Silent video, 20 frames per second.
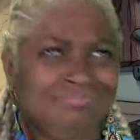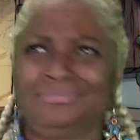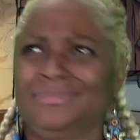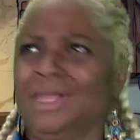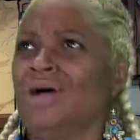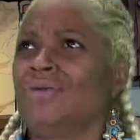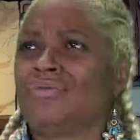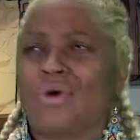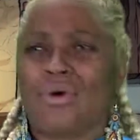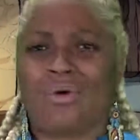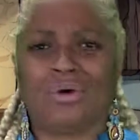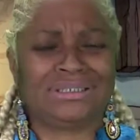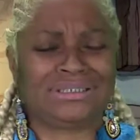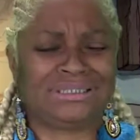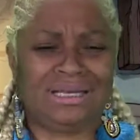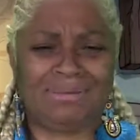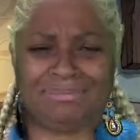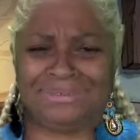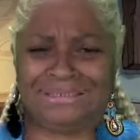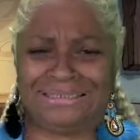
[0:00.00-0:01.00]
Of course,
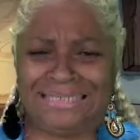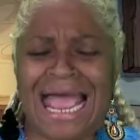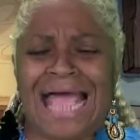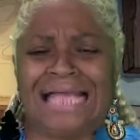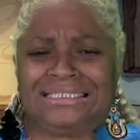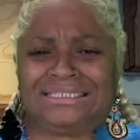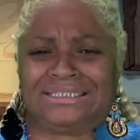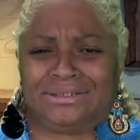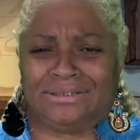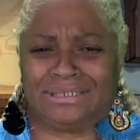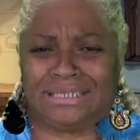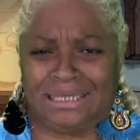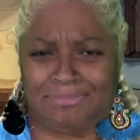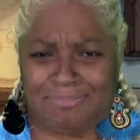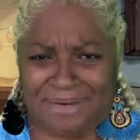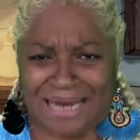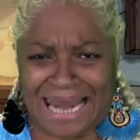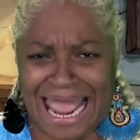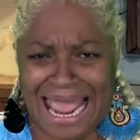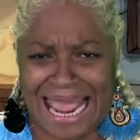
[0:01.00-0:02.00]
some dastardly
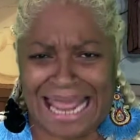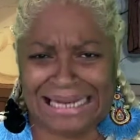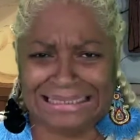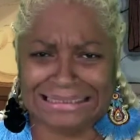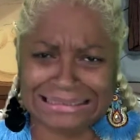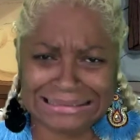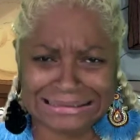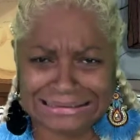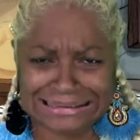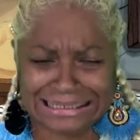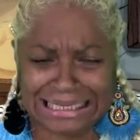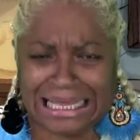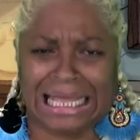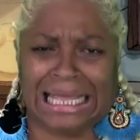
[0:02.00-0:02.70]
plans.